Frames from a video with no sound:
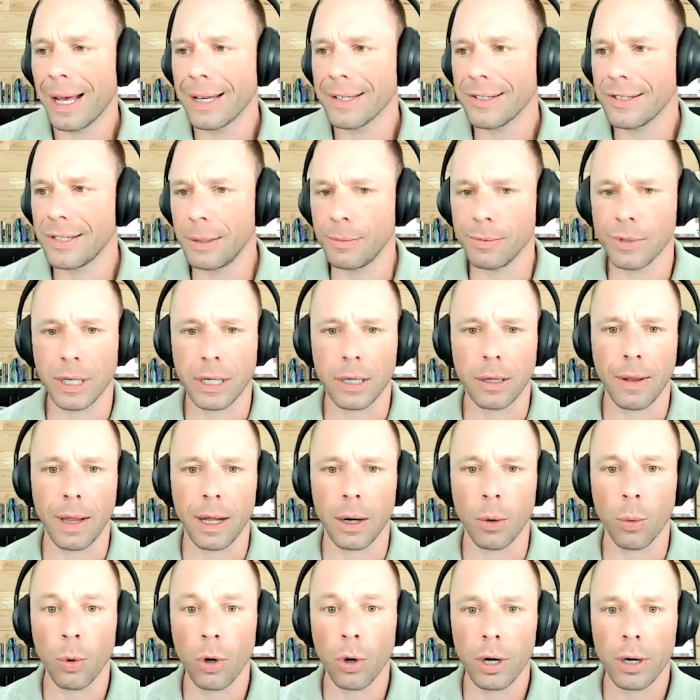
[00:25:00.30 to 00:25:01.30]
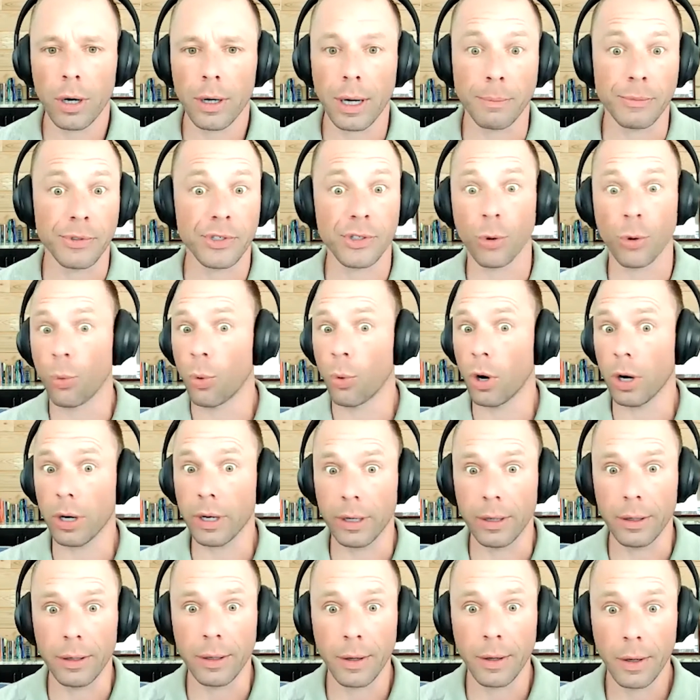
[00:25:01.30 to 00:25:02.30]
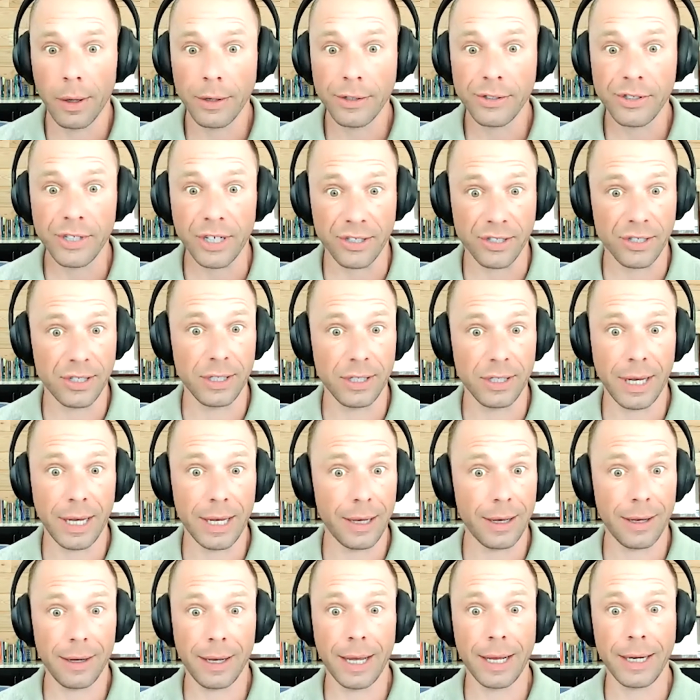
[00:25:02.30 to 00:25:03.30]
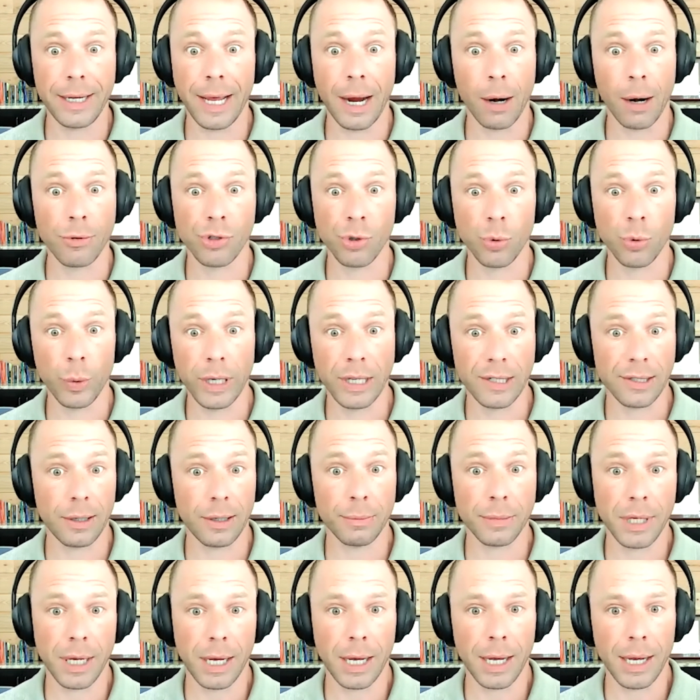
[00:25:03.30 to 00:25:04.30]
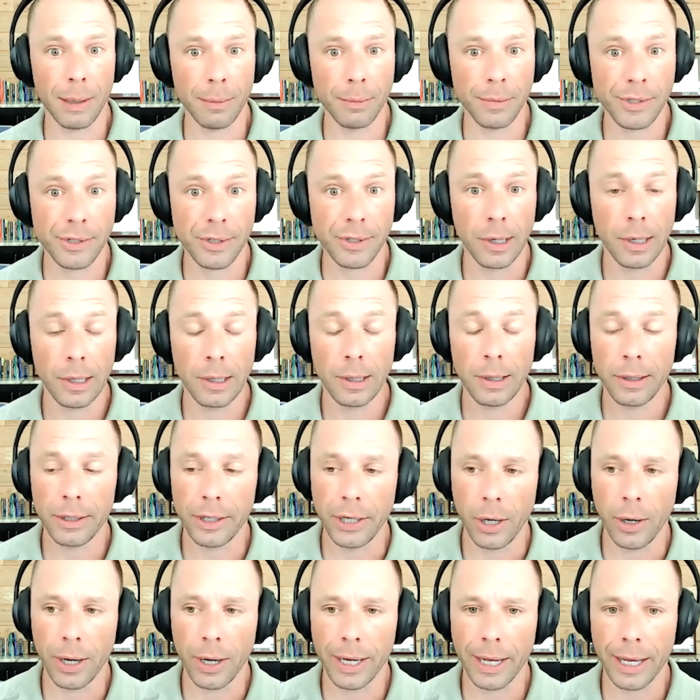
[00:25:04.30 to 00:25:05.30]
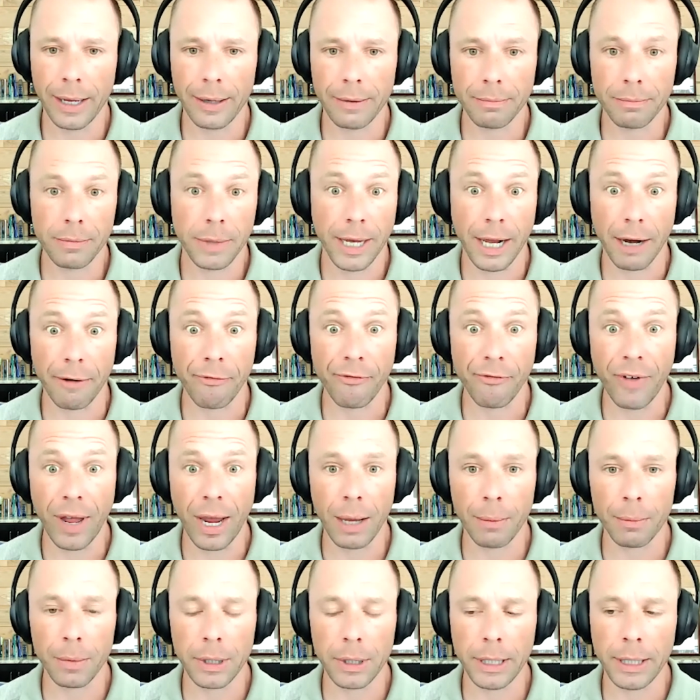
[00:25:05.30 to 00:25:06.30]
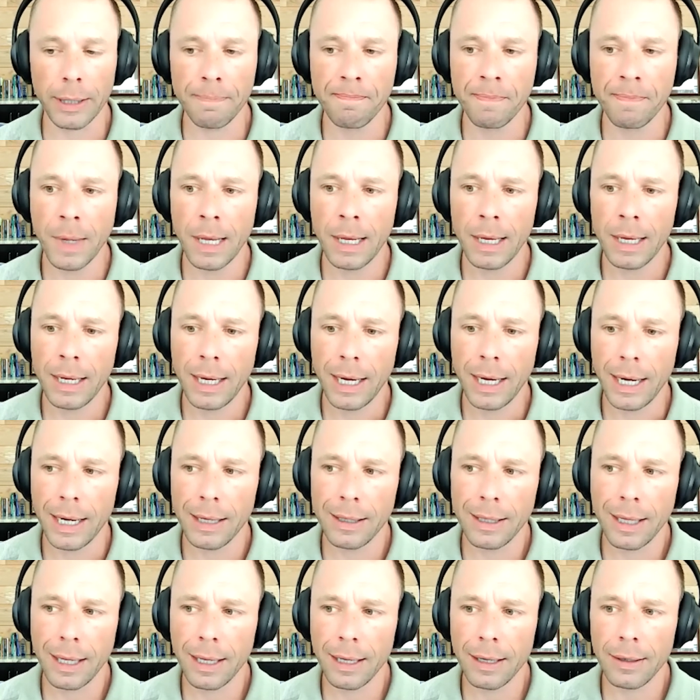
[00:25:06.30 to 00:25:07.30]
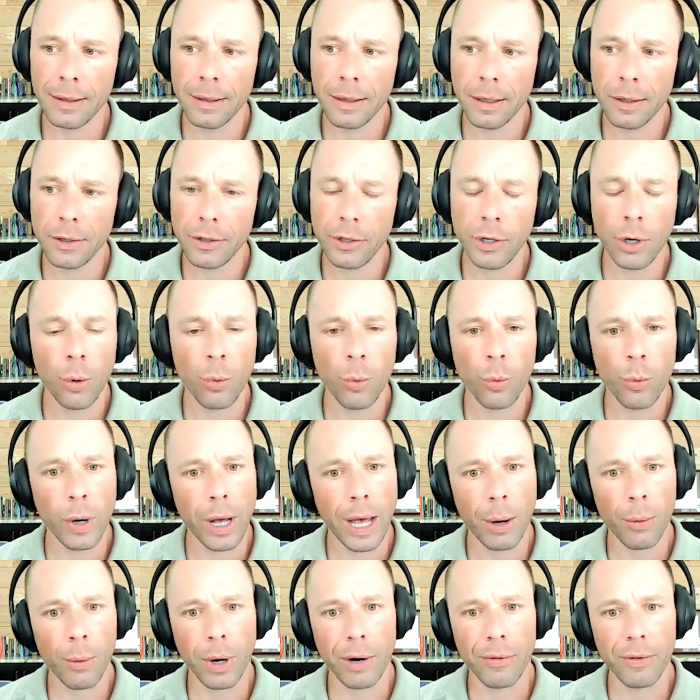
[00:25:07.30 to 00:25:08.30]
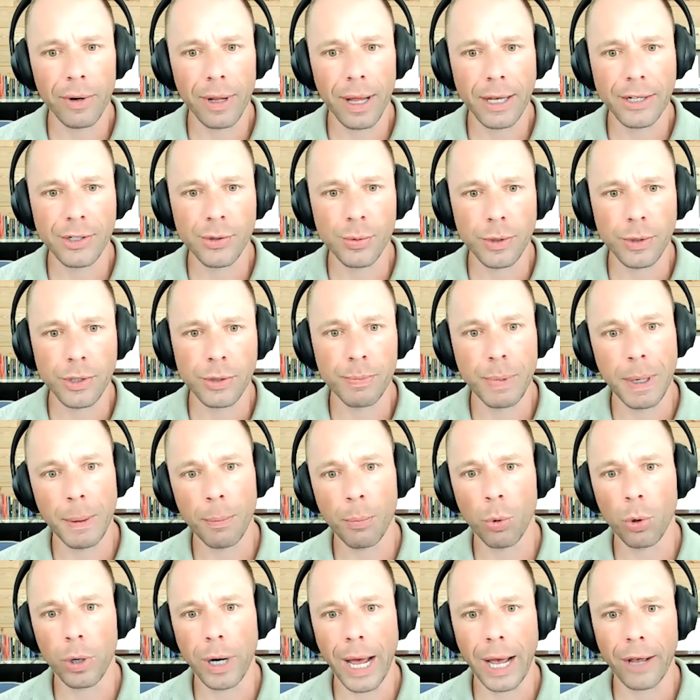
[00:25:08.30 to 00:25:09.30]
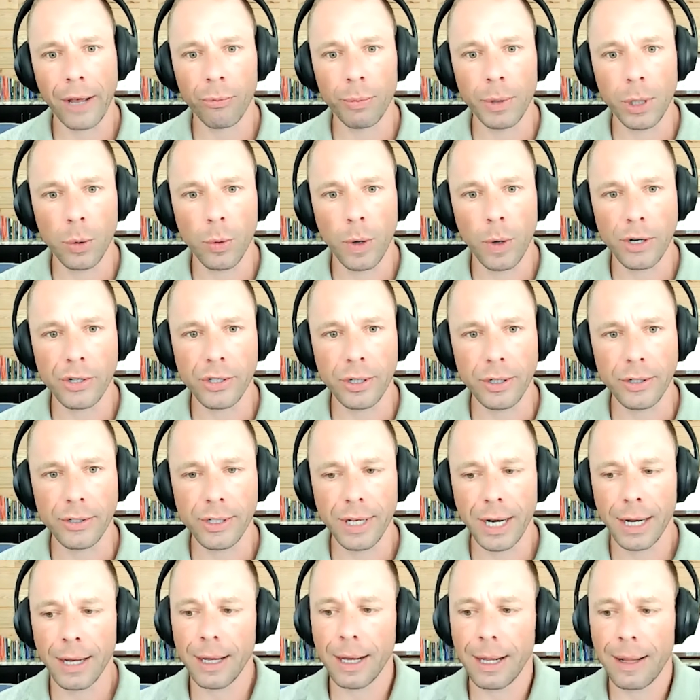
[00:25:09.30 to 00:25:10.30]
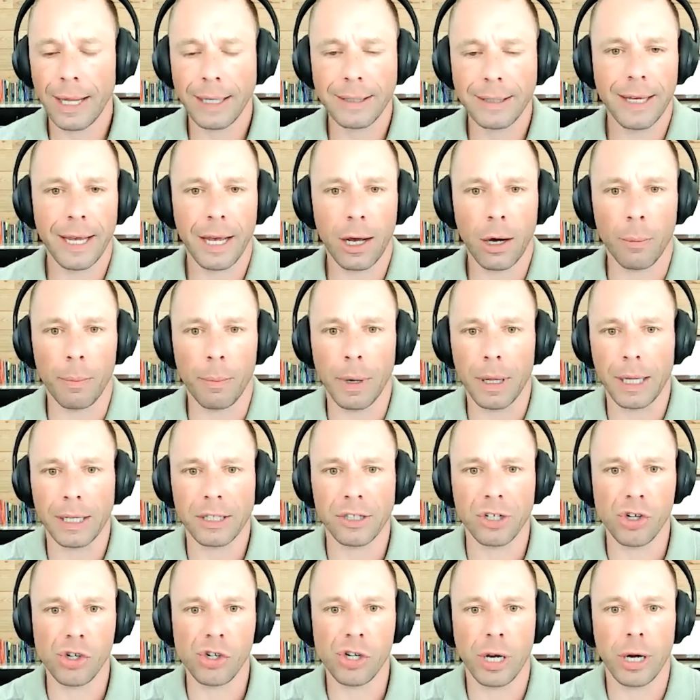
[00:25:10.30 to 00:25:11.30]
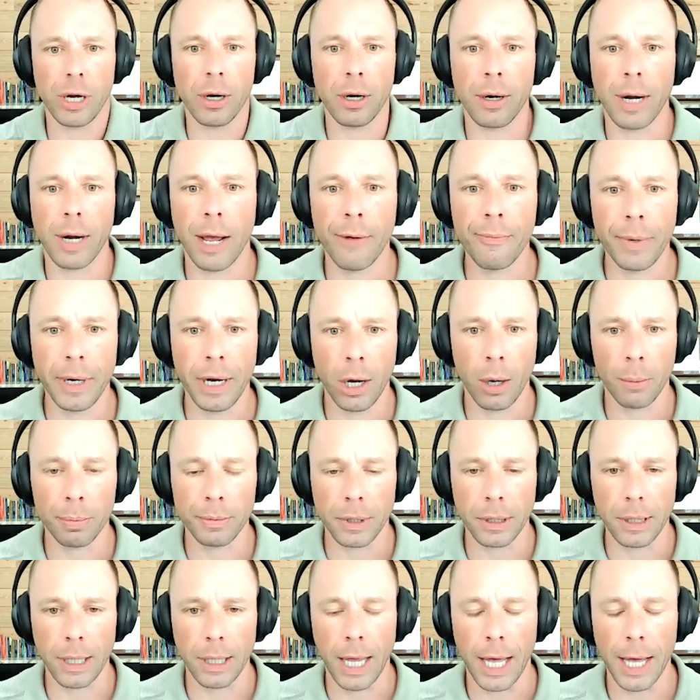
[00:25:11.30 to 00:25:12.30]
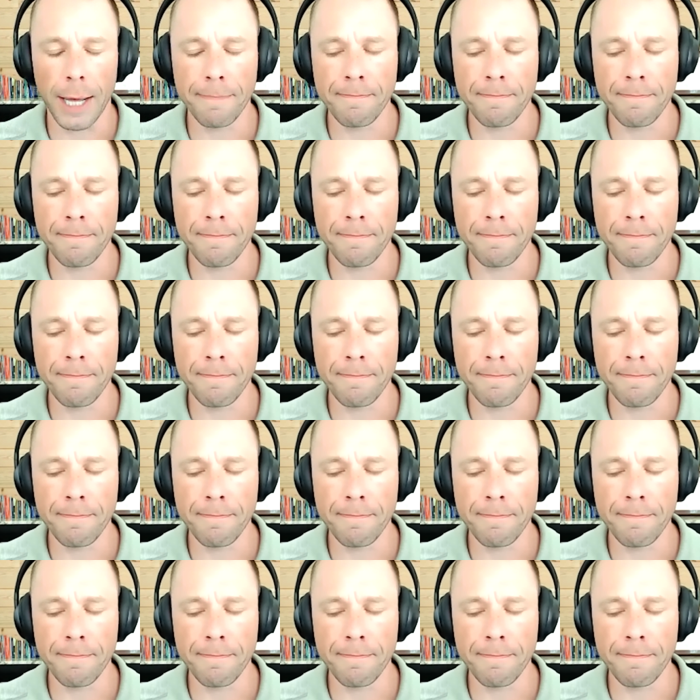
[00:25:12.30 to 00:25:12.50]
Seems like a lot of work. I'm still working 60, 80 hours a week sometimes. I got a family. And then, what I realized was people would ask me questions, and I like to help. I like to share. I've been helped a lot.